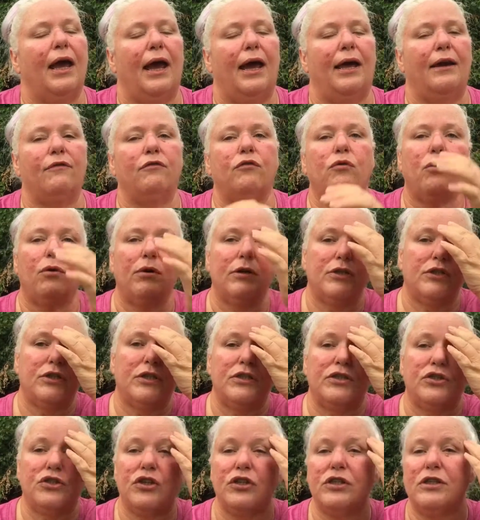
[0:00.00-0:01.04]
And of course,
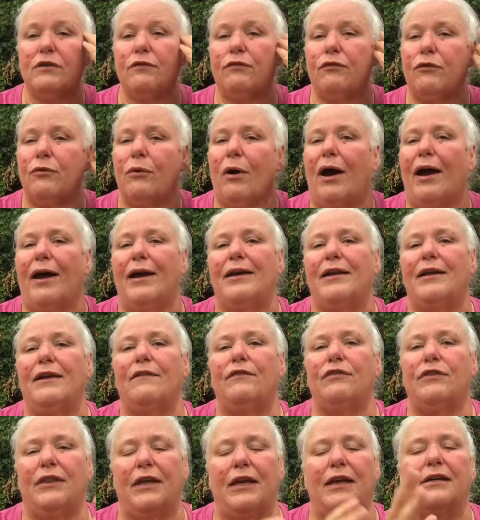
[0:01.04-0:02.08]
it's just a variety
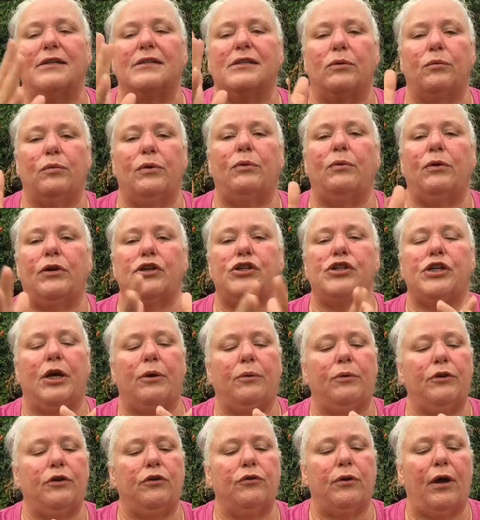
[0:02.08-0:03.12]
of things that we want to share
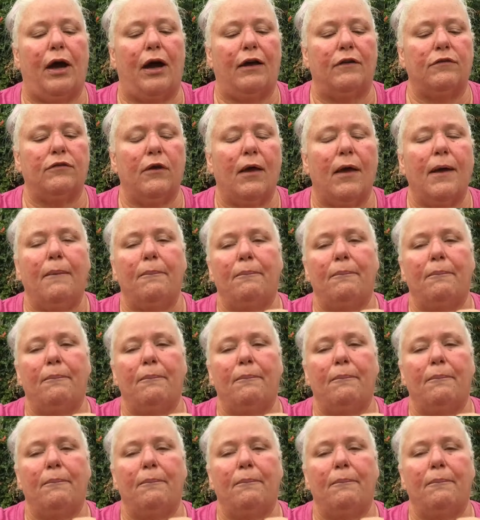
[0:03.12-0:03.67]
with you guys.